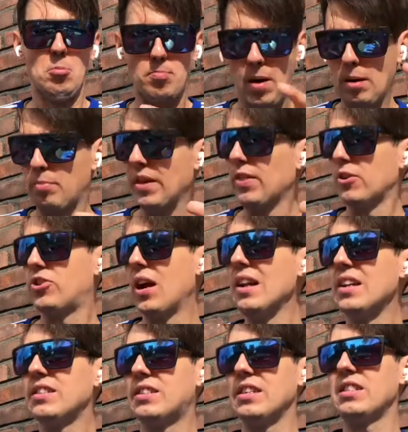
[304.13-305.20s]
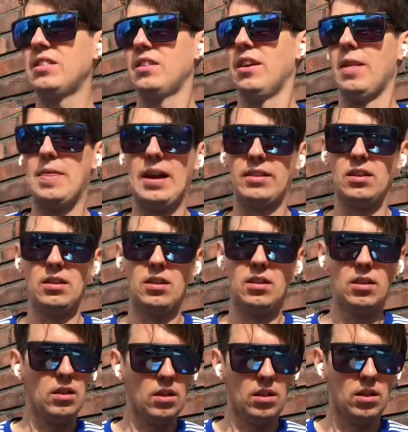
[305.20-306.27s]
But the challenge is that,
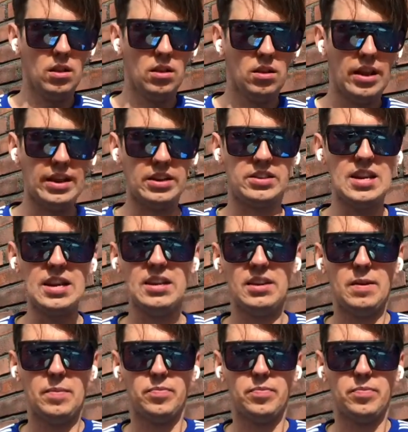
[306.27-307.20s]
like I said,